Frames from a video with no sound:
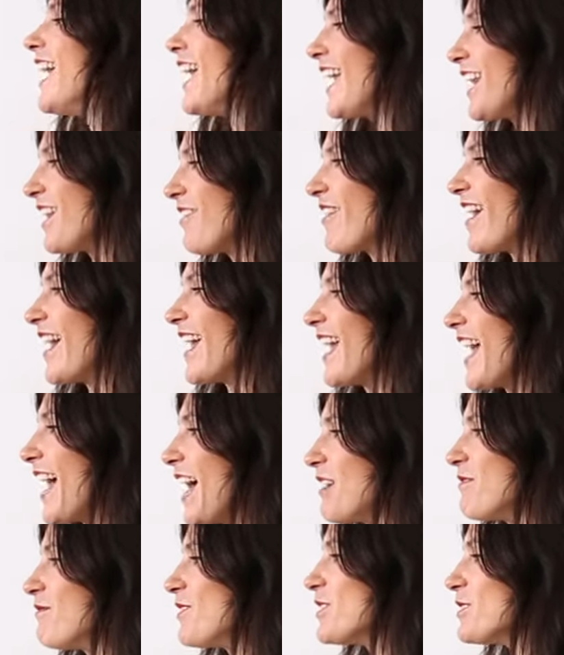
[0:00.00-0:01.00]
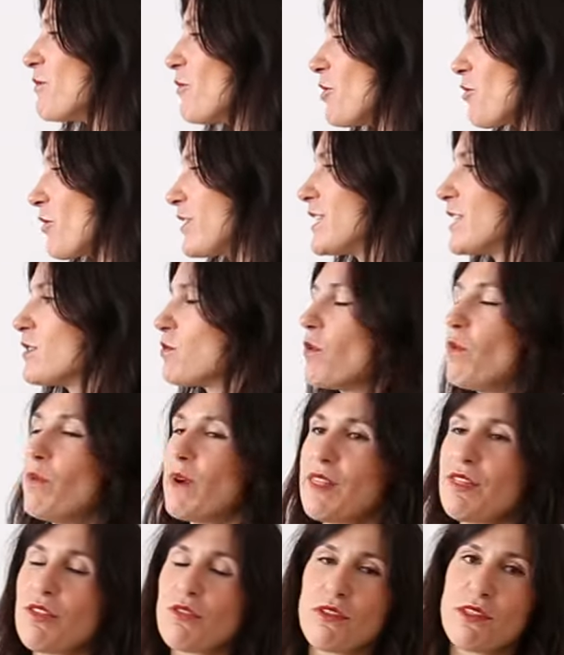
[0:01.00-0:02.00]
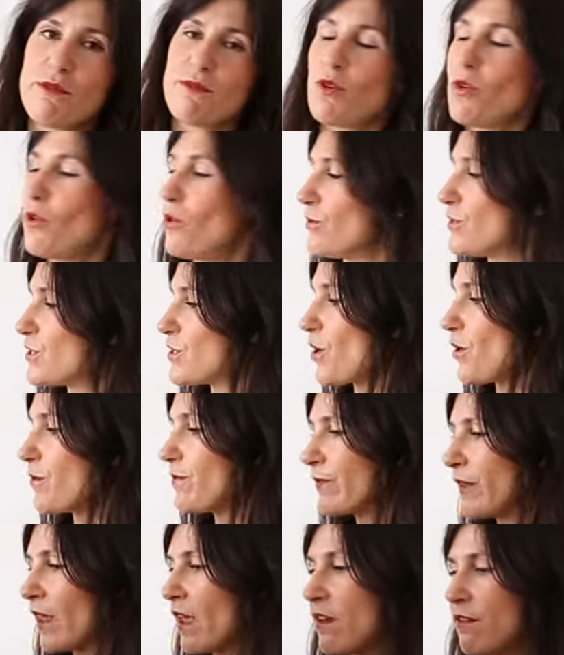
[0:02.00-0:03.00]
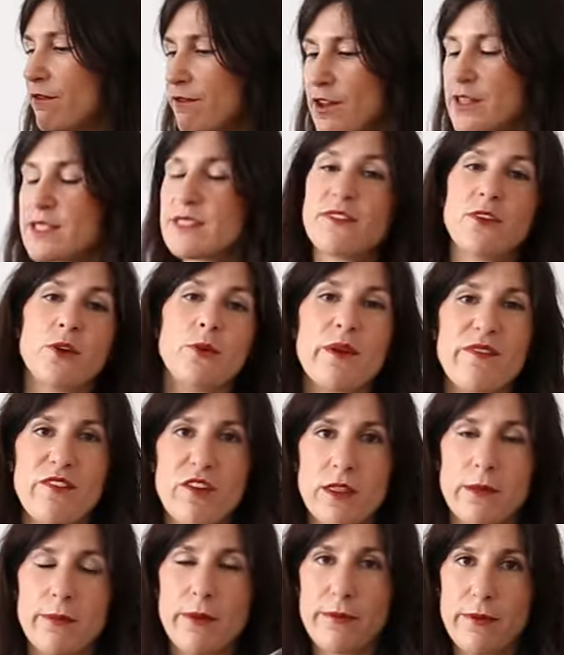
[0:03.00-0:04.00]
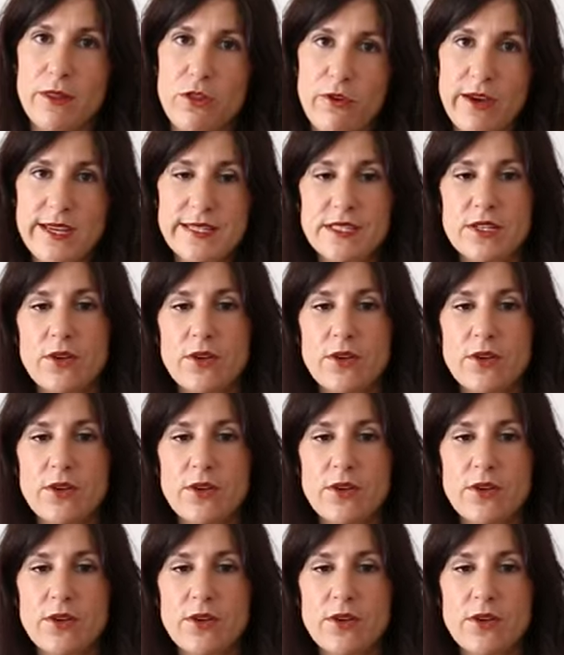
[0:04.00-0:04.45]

Anyway, most worn dresses, we'll run through them all. So first of all, we've got the Pippa dress.